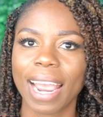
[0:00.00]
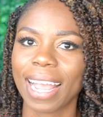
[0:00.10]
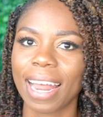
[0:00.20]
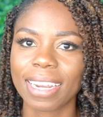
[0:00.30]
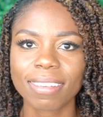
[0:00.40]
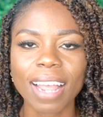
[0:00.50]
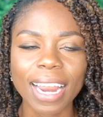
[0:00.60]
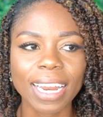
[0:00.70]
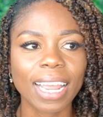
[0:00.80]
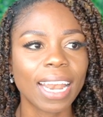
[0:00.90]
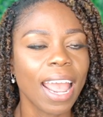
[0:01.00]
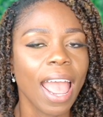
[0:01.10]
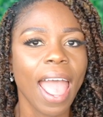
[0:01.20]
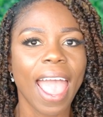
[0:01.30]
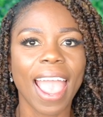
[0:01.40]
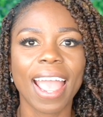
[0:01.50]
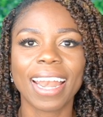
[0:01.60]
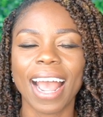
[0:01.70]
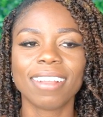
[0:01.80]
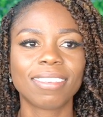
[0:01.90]
I got excited,
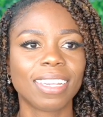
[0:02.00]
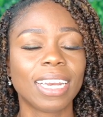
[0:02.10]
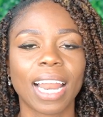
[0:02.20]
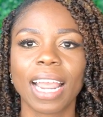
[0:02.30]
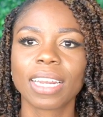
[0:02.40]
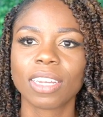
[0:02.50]
and I seen like